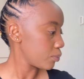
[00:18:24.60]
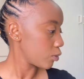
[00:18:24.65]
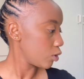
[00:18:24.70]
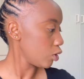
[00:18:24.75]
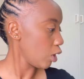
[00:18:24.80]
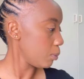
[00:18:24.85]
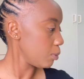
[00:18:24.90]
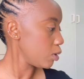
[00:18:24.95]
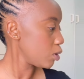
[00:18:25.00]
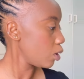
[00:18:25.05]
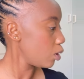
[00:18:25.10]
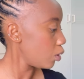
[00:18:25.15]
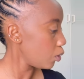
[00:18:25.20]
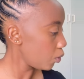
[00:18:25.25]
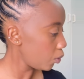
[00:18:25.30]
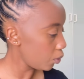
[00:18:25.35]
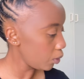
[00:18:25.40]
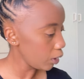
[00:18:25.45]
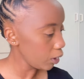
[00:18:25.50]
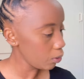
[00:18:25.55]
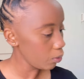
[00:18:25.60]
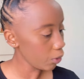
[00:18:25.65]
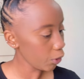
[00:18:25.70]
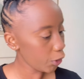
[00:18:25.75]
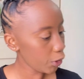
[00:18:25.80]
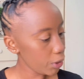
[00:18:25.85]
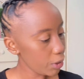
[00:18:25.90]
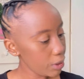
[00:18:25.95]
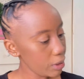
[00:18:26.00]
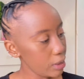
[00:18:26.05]
so i'm just gonna go in
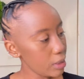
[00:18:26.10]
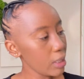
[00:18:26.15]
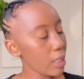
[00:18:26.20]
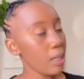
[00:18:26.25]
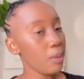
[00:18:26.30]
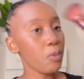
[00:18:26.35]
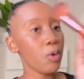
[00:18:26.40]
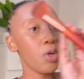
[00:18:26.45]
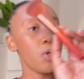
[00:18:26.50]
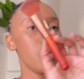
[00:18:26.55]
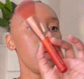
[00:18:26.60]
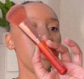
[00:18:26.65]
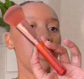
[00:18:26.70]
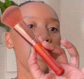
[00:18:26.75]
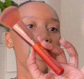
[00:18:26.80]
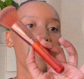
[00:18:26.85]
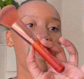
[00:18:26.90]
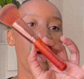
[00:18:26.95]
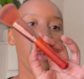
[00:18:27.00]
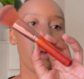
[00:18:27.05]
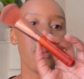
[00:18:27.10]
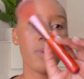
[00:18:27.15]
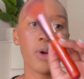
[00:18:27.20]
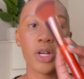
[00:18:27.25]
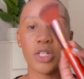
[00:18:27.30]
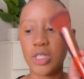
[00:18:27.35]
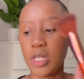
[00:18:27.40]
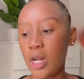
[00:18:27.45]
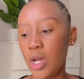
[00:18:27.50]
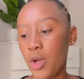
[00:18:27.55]
with it and i'm gonna use this powder
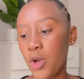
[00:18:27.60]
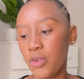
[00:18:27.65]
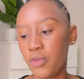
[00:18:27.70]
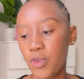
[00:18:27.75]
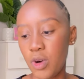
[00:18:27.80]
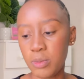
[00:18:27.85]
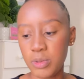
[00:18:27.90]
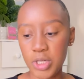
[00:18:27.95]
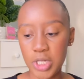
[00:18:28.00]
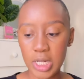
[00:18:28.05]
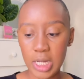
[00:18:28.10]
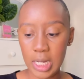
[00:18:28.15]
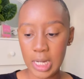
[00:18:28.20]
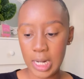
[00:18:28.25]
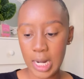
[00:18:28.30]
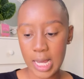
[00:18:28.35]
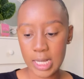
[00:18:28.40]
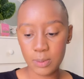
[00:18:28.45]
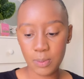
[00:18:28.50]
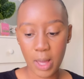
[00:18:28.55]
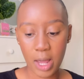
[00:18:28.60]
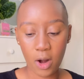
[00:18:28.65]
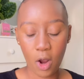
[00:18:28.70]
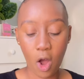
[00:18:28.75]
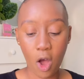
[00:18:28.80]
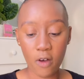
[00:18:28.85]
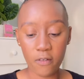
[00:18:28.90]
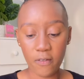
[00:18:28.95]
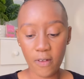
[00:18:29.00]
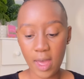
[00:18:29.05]
brush that i got from shein as part
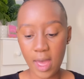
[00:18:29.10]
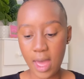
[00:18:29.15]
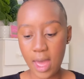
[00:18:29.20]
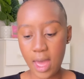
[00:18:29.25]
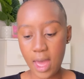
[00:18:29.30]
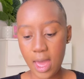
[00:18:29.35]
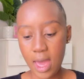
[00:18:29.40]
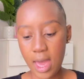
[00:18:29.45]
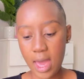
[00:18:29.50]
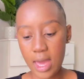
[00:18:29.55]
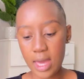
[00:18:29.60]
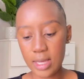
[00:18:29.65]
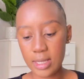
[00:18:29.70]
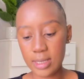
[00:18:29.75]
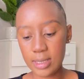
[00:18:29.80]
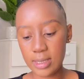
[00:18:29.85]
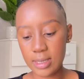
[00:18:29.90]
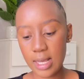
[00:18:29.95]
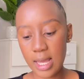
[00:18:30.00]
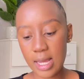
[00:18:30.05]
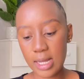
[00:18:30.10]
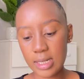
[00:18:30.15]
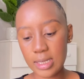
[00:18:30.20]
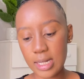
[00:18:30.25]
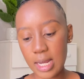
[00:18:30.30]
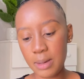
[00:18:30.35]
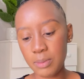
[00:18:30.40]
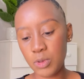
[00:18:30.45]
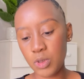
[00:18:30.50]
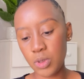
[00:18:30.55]
of a set
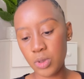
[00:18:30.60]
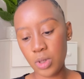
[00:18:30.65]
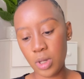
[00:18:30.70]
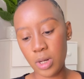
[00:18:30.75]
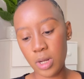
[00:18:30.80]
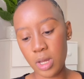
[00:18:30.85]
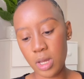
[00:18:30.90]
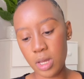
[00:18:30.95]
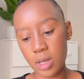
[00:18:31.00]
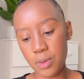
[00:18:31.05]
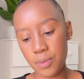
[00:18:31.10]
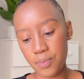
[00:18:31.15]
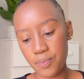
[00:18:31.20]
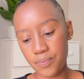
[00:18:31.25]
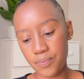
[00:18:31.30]
i'm just gonna